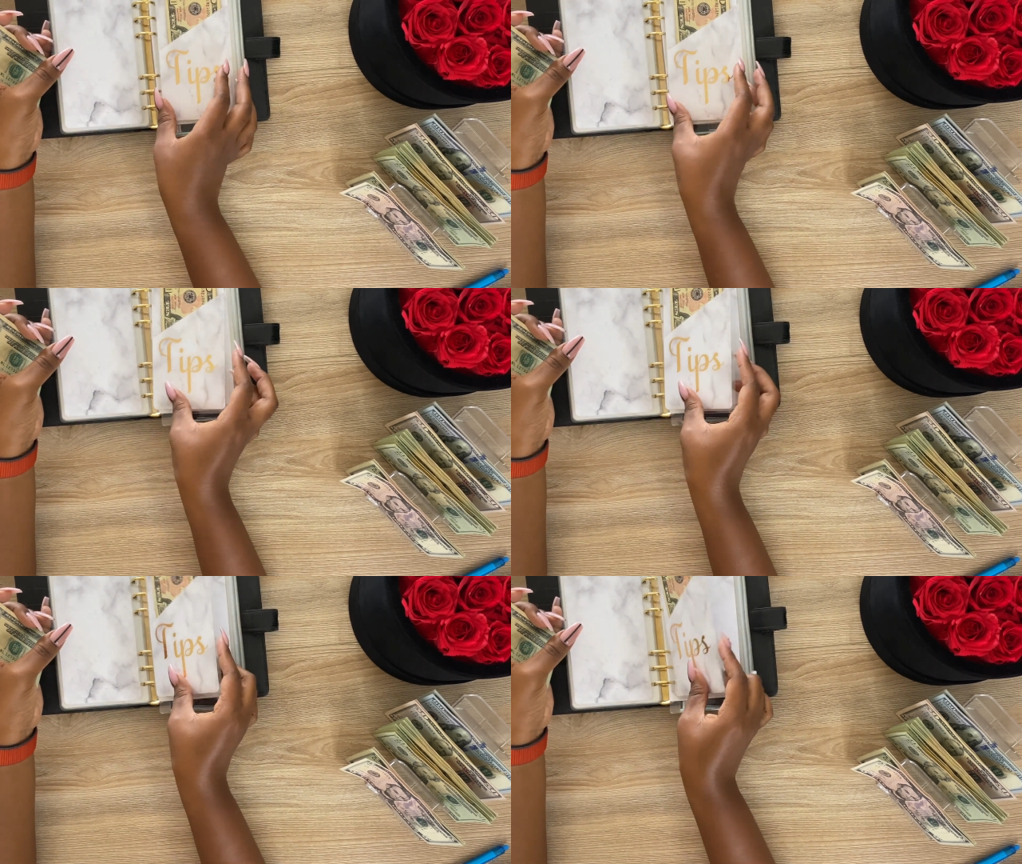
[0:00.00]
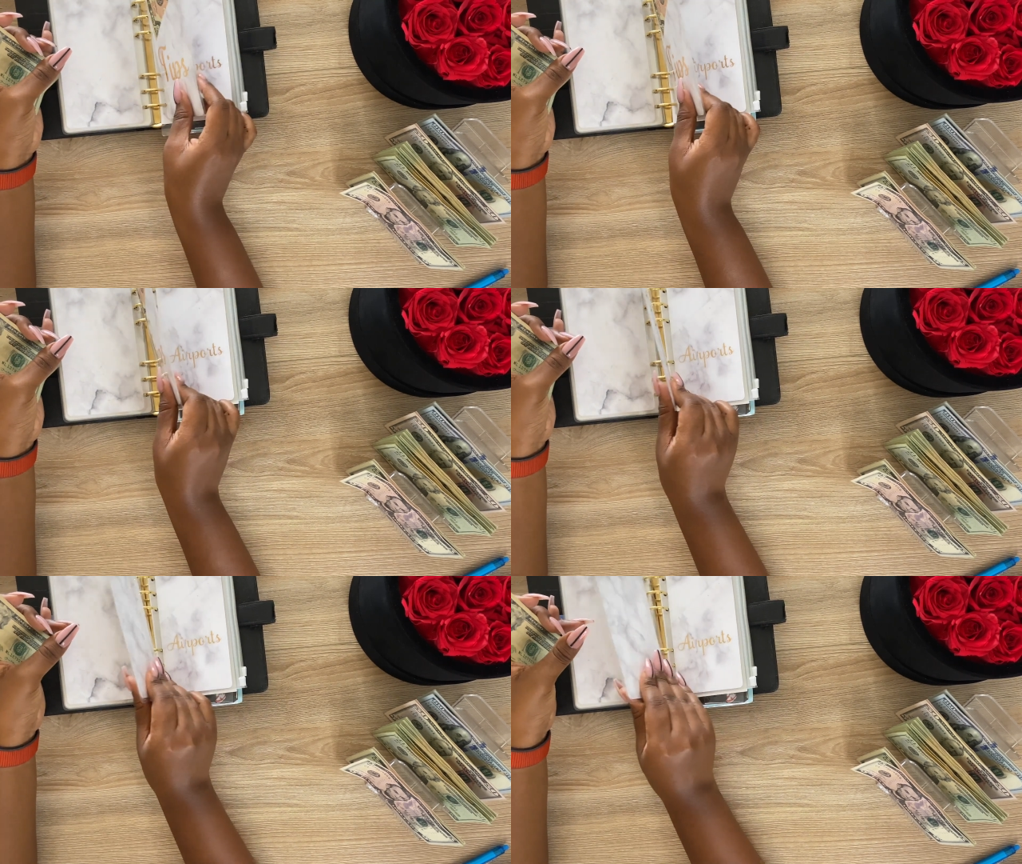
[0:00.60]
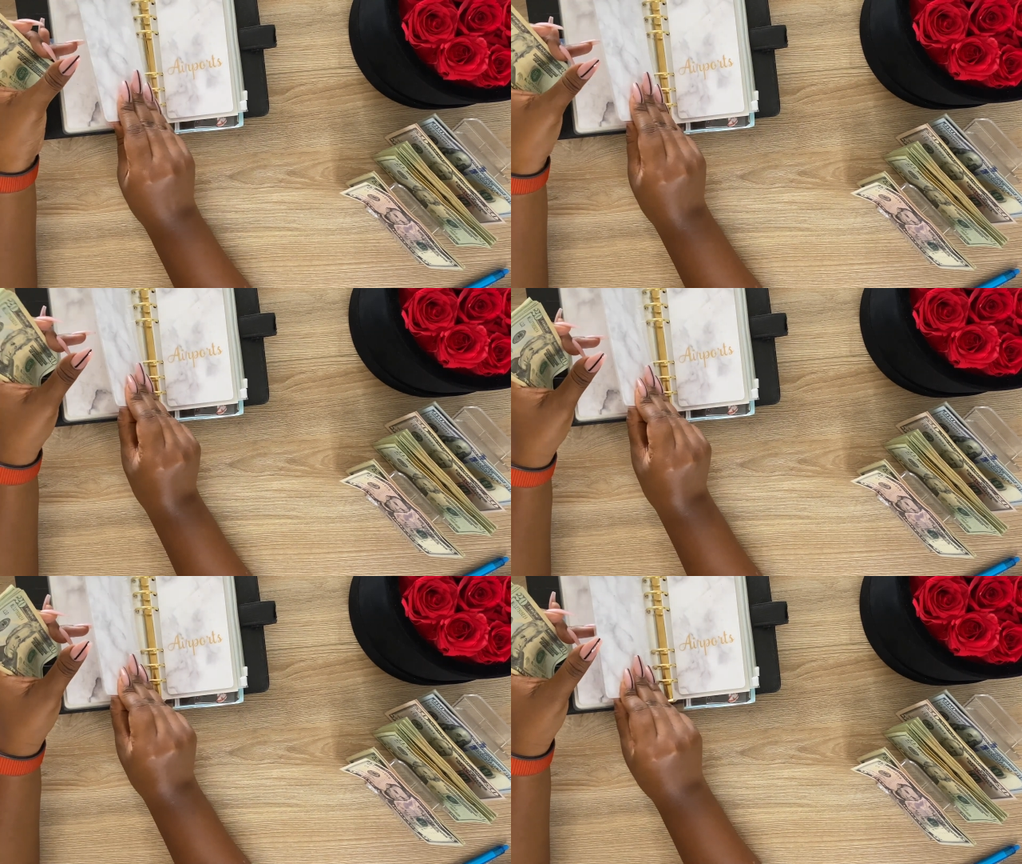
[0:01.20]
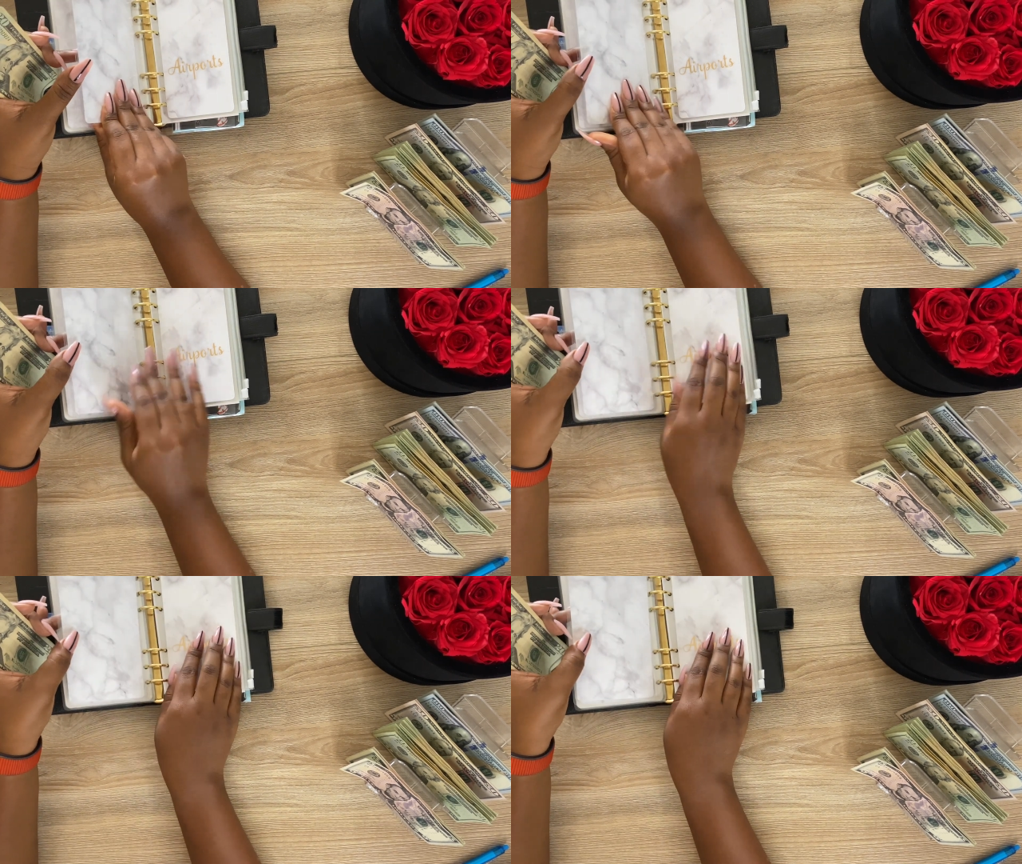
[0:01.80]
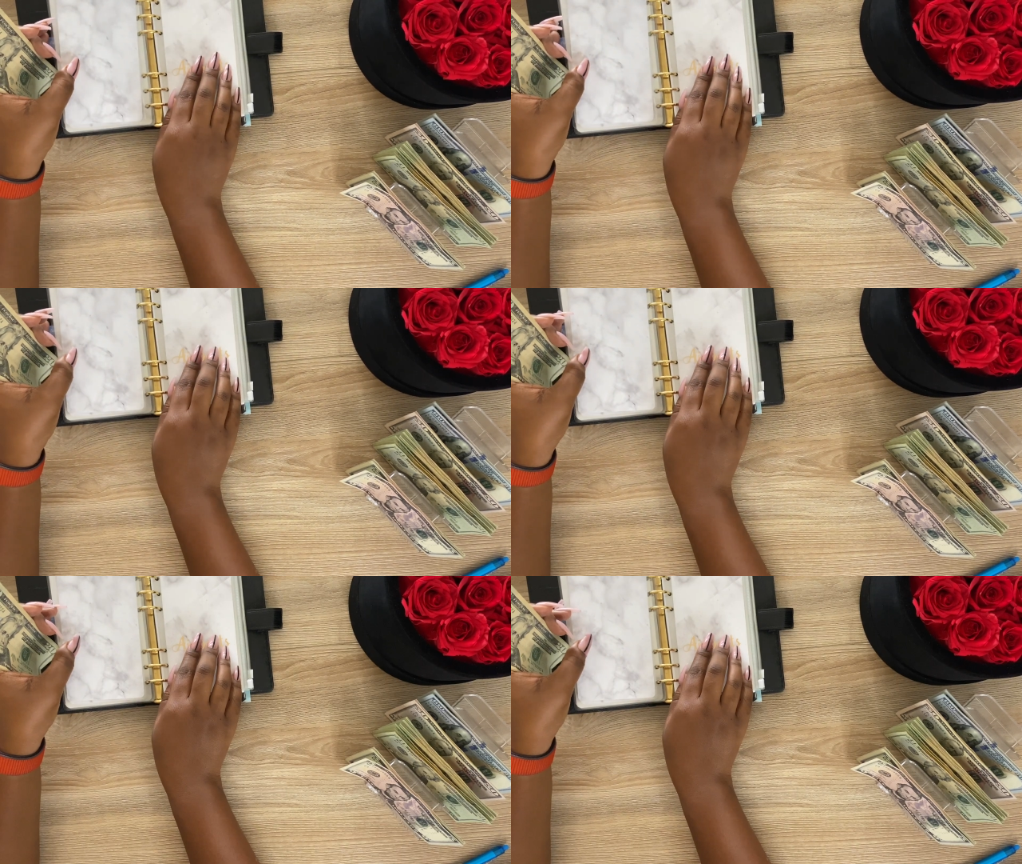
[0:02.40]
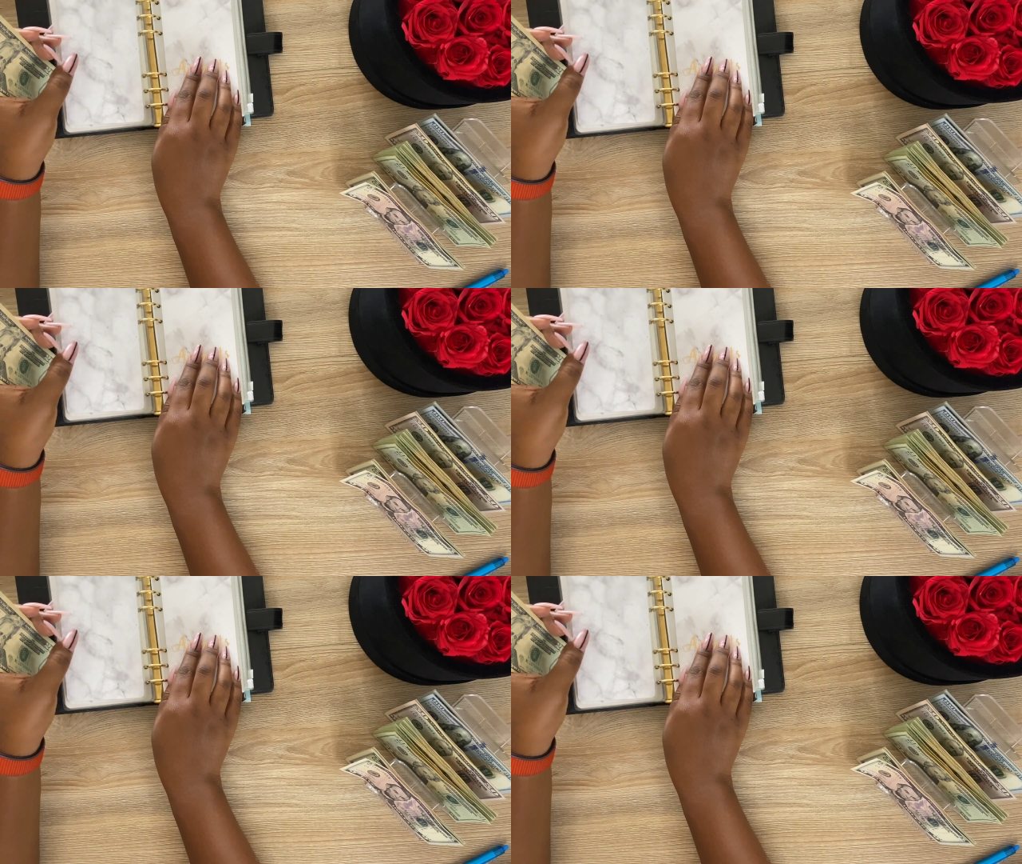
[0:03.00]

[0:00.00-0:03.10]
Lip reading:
Nobody's mouth can be seen.